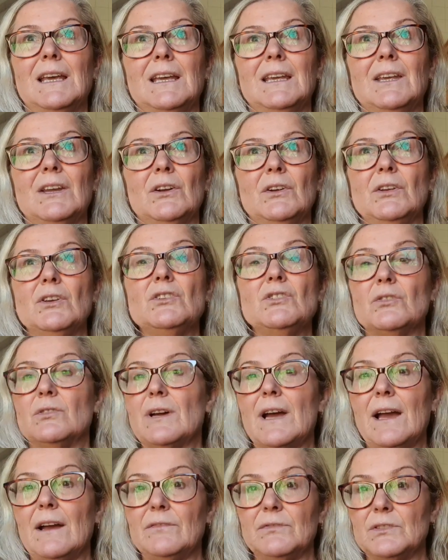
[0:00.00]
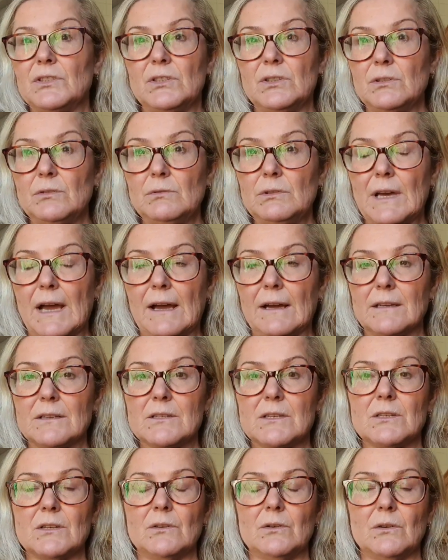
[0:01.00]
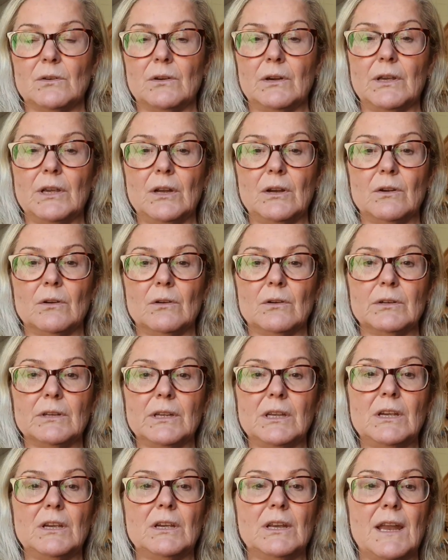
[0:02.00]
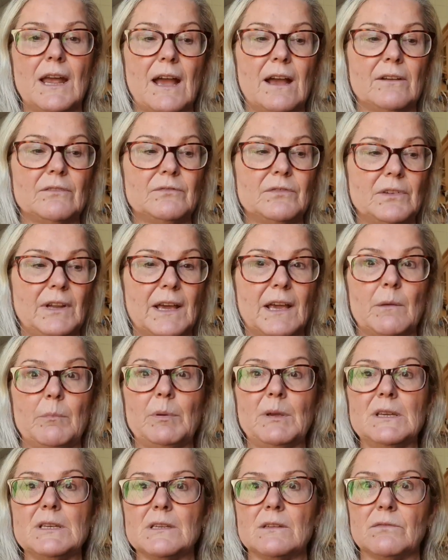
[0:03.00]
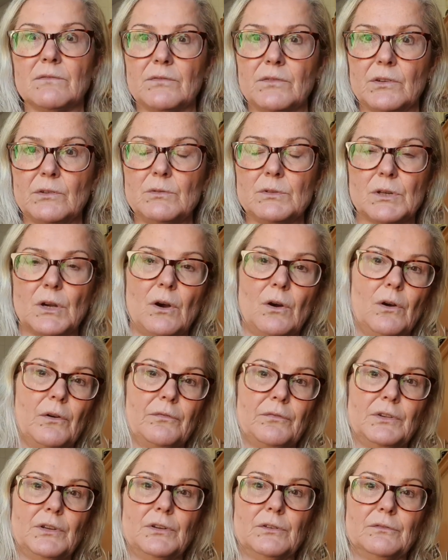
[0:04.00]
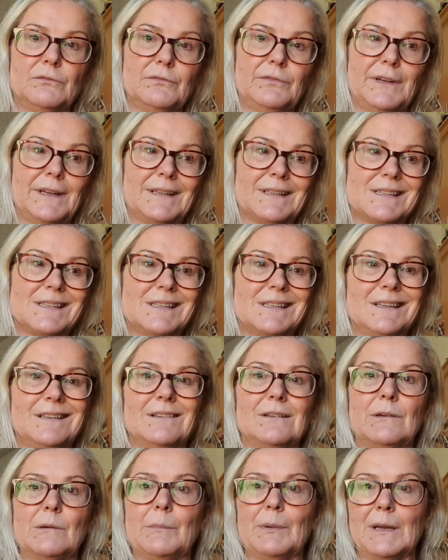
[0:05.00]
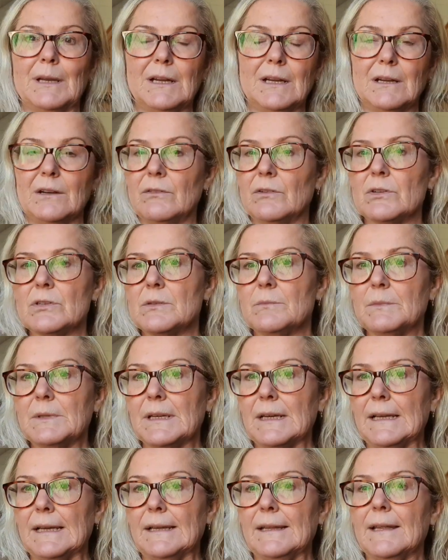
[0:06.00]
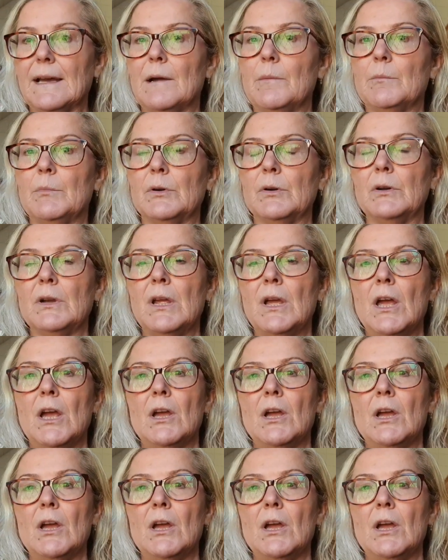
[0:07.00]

you know you don't have to do that so you know you can have like a piece of fruit or if you don't fancy it or a banana or something like that but